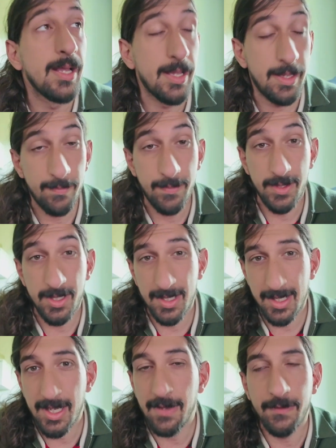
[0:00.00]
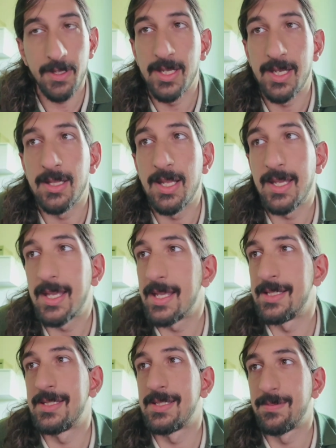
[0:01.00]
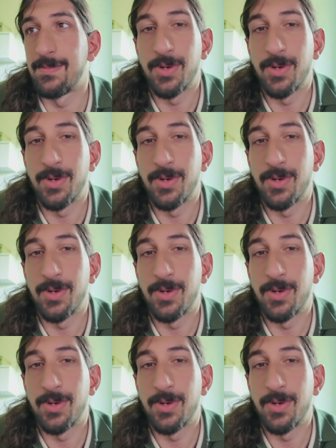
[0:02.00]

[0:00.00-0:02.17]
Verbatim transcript: uh, the affiliate link is